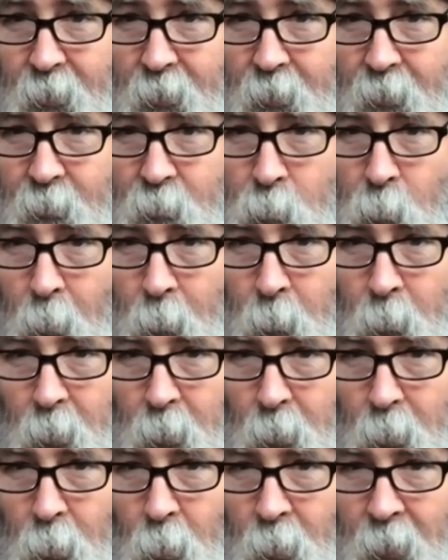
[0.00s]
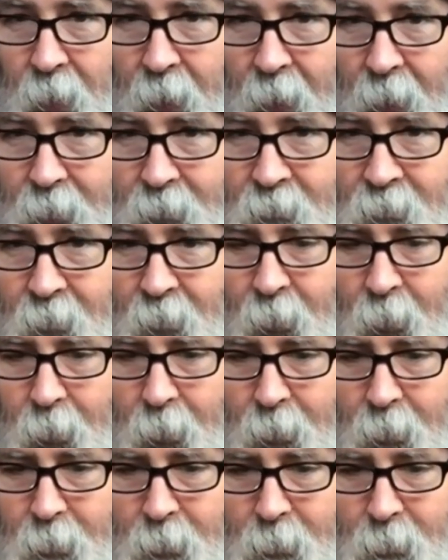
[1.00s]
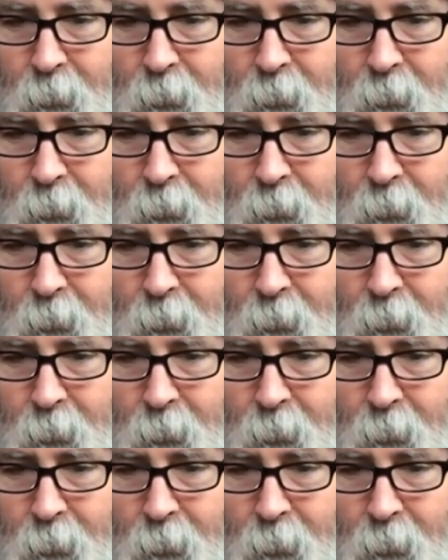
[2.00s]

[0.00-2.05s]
is what we'll look at today.